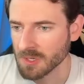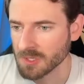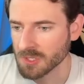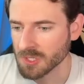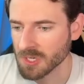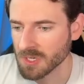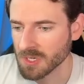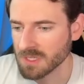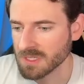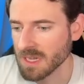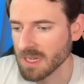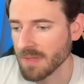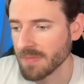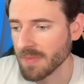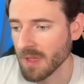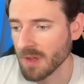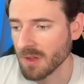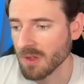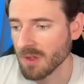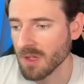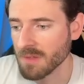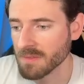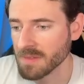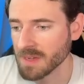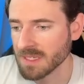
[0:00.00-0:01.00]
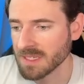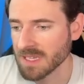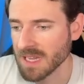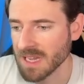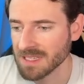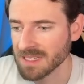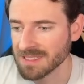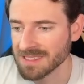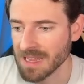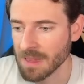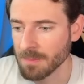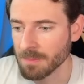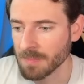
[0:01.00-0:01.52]
Turns out that Convex
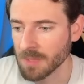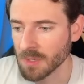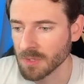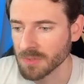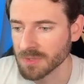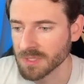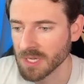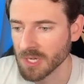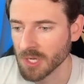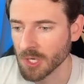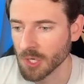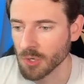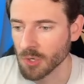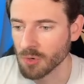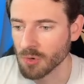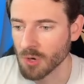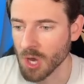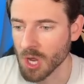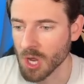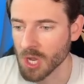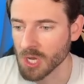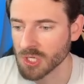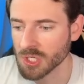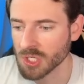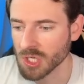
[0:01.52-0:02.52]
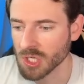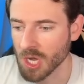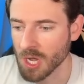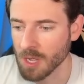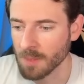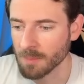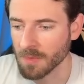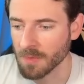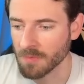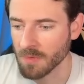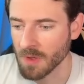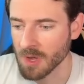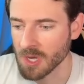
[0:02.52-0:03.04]
has a built-in cron
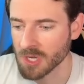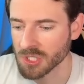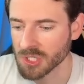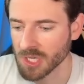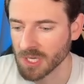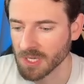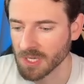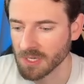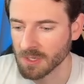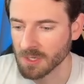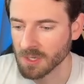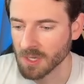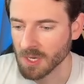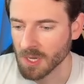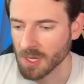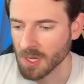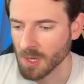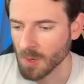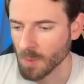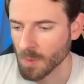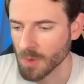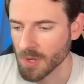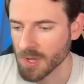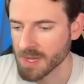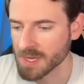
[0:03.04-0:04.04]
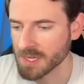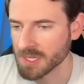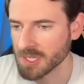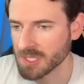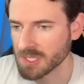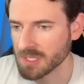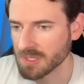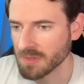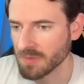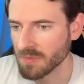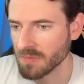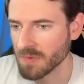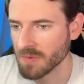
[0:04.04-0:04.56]
job function where you can
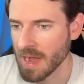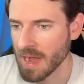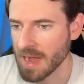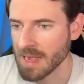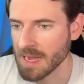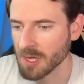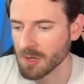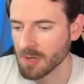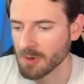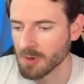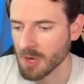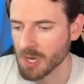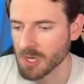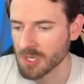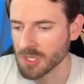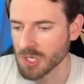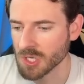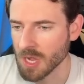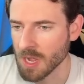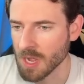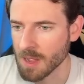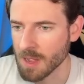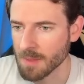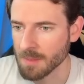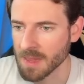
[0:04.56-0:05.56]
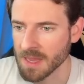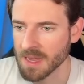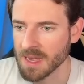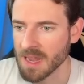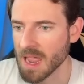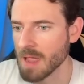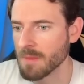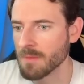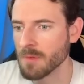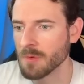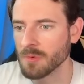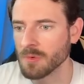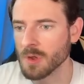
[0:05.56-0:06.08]
just define a cron job and
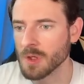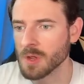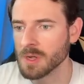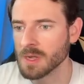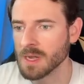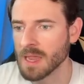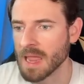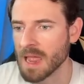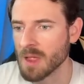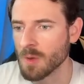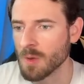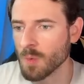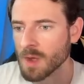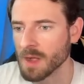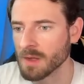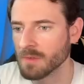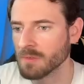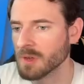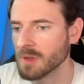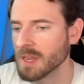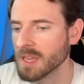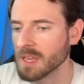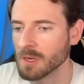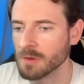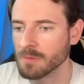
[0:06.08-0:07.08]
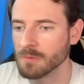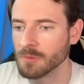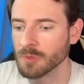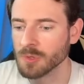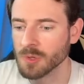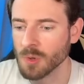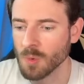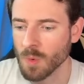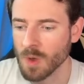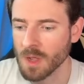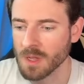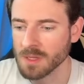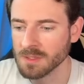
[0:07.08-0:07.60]
have it run at whatever interval
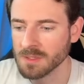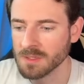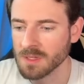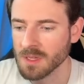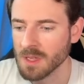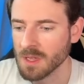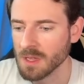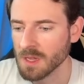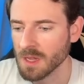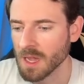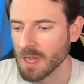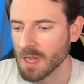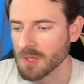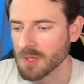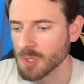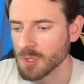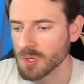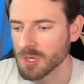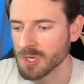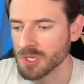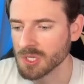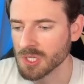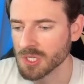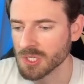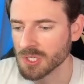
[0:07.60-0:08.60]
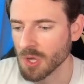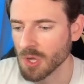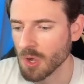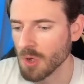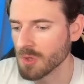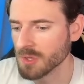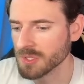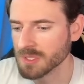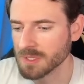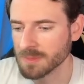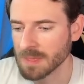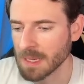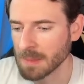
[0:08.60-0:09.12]
you want and you can just
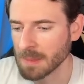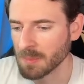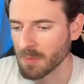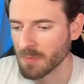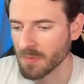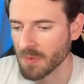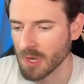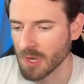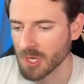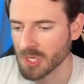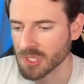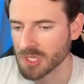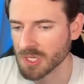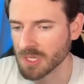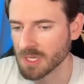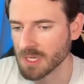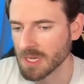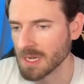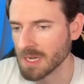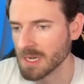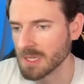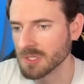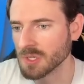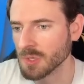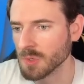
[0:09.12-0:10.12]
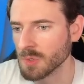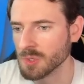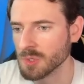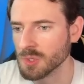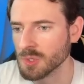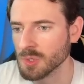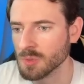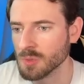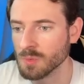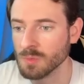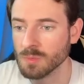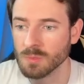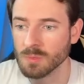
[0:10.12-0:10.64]
call some type of function and it's going
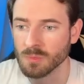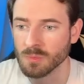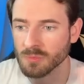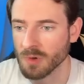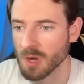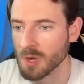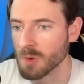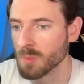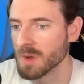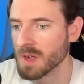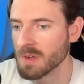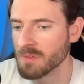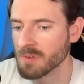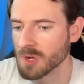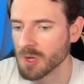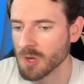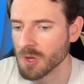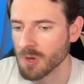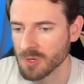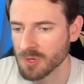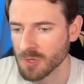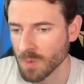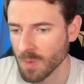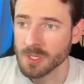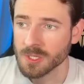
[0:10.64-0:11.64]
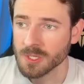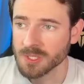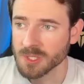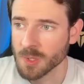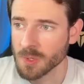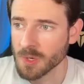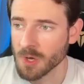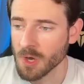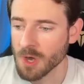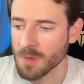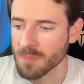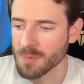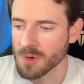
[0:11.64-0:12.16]
to run whatever code you want. So
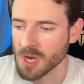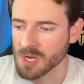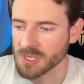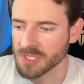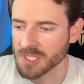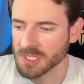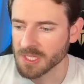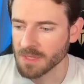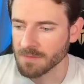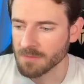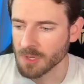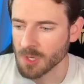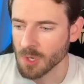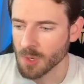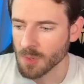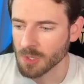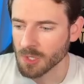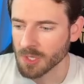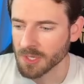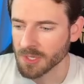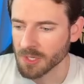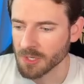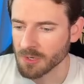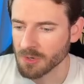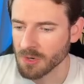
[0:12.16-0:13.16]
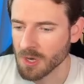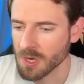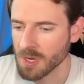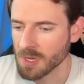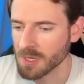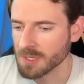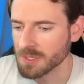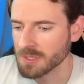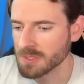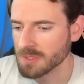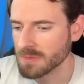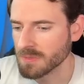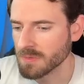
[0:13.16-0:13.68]
in our project, if you go and look at the
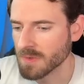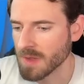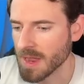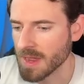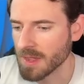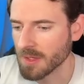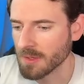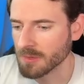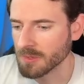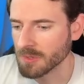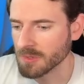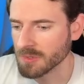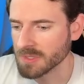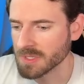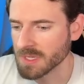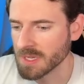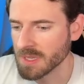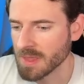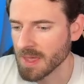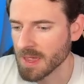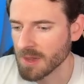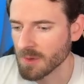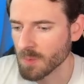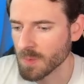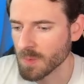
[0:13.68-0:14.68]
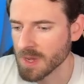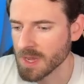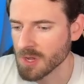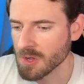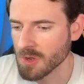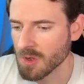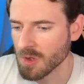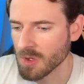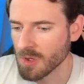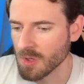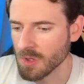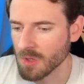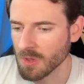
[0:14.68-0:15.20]
crons file, you'll see that we
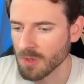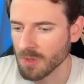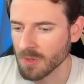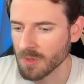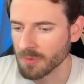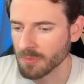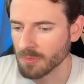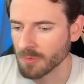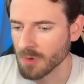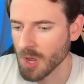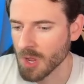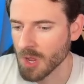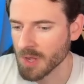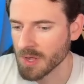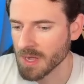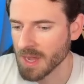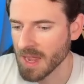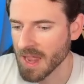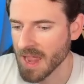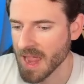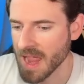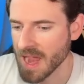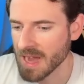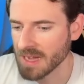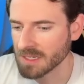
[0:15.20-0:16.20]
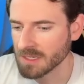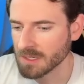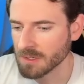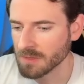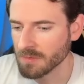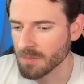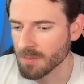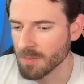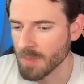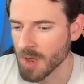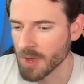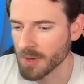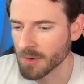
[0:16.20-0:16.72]
call run active
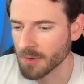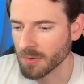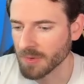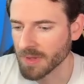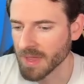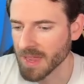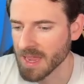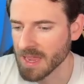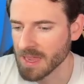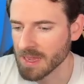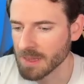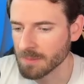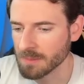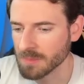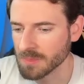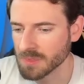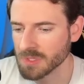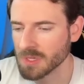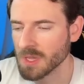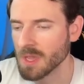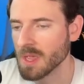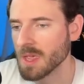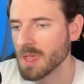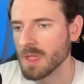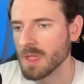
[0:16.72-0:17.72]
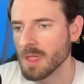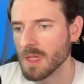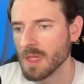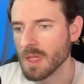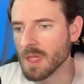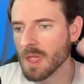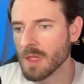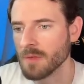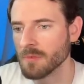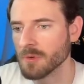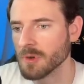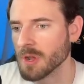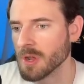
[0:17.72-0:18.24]
model games
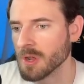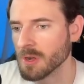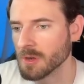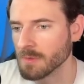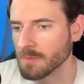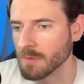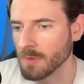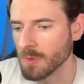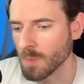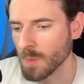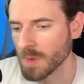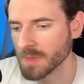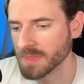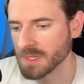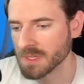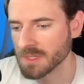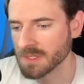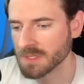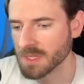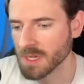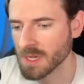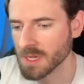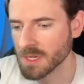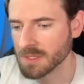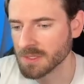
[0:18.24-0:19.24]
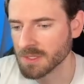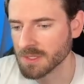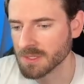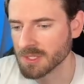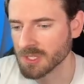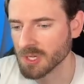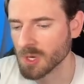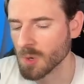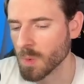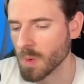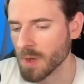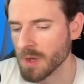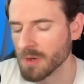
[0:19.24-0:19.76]
every interval. And what this does is it
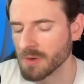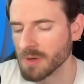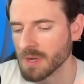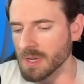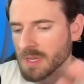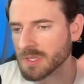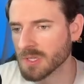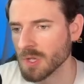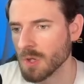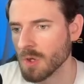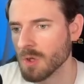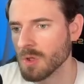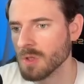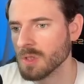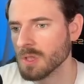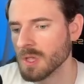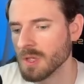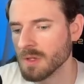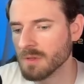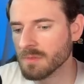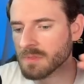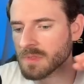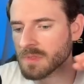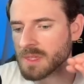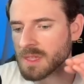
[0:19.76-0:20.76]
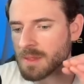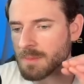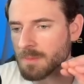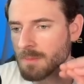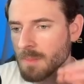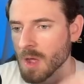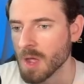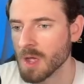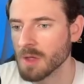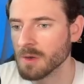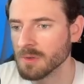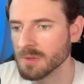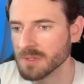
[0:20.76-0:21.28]
queries all of the
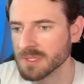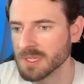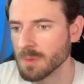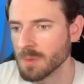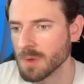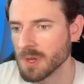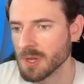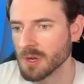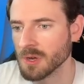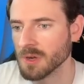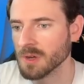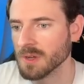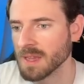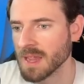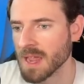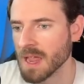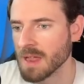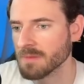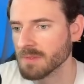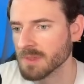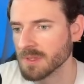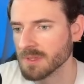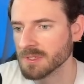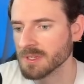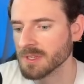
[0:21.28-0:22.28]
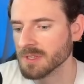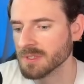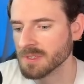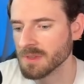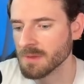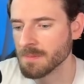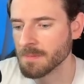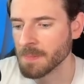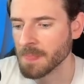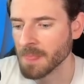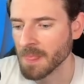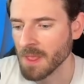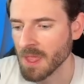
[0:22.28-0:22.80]
models that we currently have in the
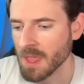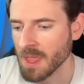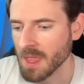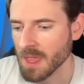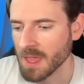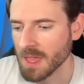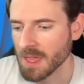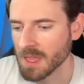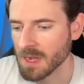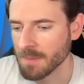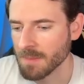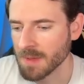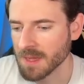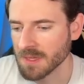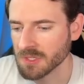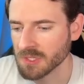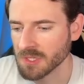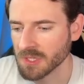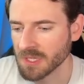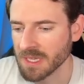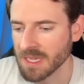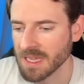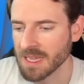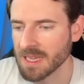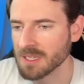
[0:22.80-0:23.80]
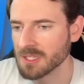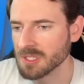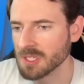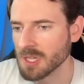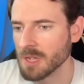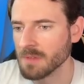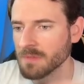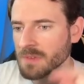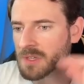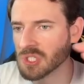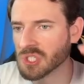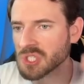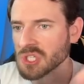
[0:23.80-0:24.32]
system and it basically kicks
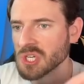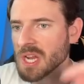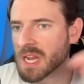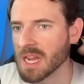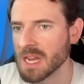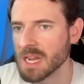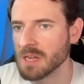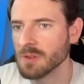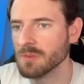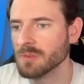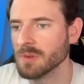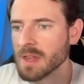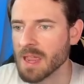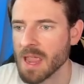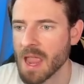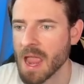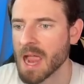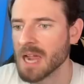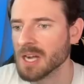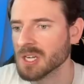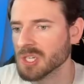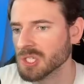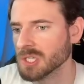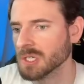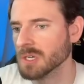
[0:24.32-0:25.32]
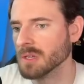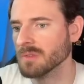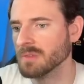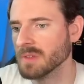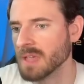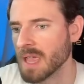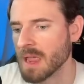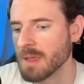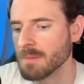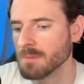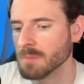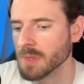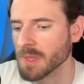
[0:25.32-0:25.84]
off a chain reaction of
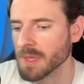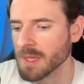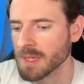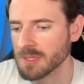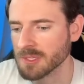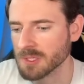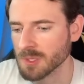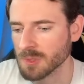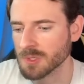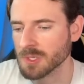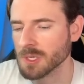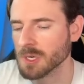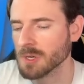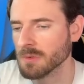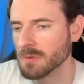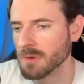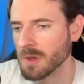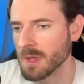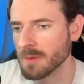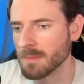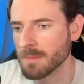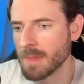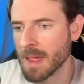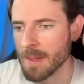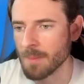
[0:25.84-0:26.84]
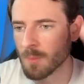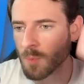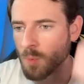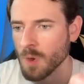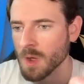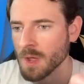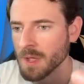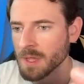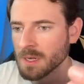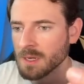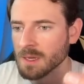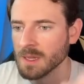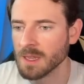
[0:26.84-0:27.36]
gameplay. So it's going to run map
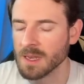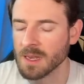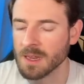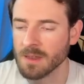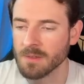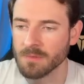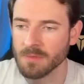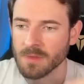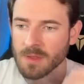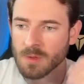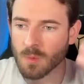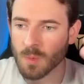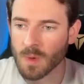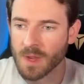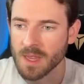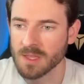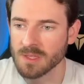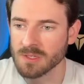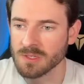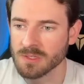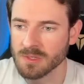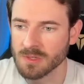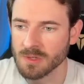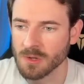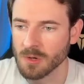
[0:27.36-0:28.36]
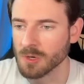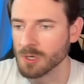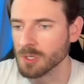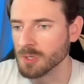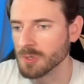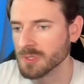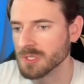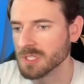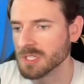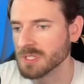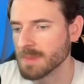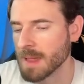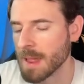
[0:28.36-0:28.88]
one, and if it wins or
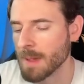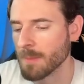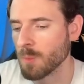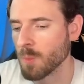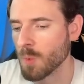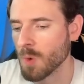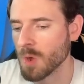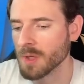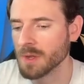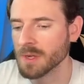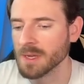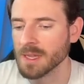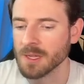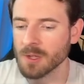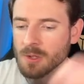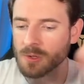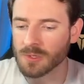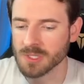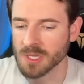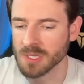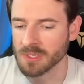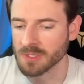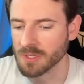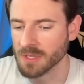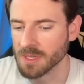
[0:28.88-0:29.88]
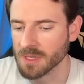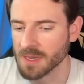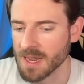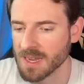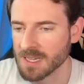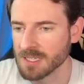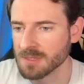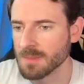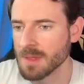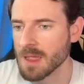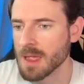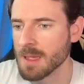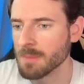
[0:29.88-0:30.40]
loses map one, it goes on to the
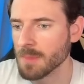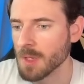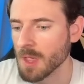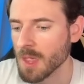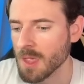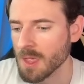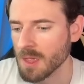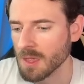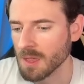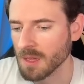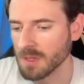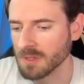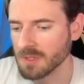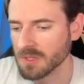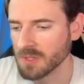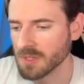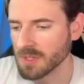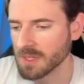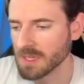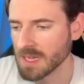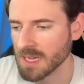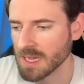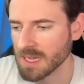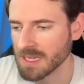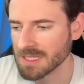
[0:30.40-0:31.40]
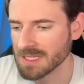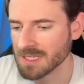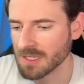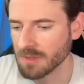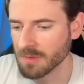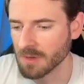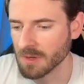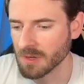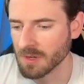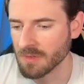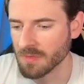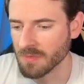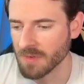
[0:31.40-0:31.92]
next map until it hits the
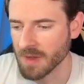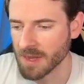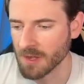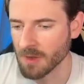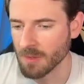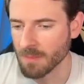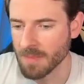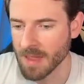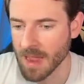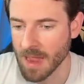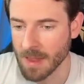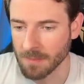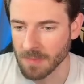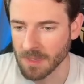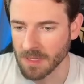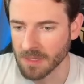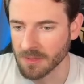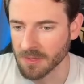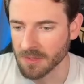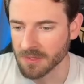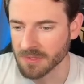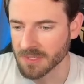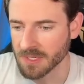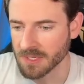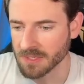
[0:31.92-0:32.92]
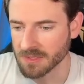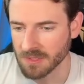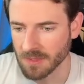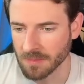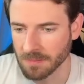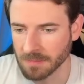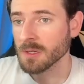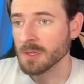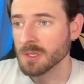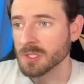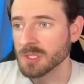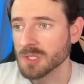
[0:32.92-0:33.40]
very final map in the system.